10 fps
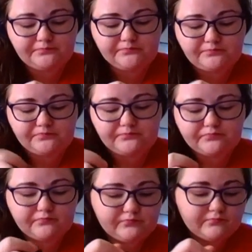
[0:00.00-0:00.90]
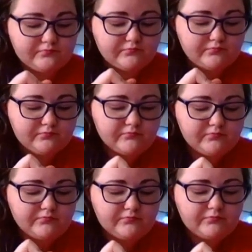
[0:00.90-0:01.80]

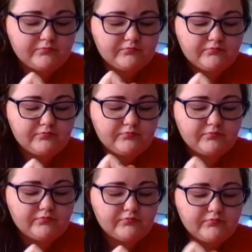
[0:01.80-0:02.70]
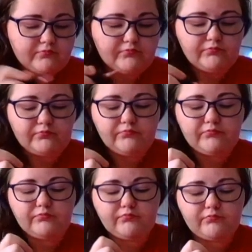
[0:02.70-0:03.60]
Nothing is said.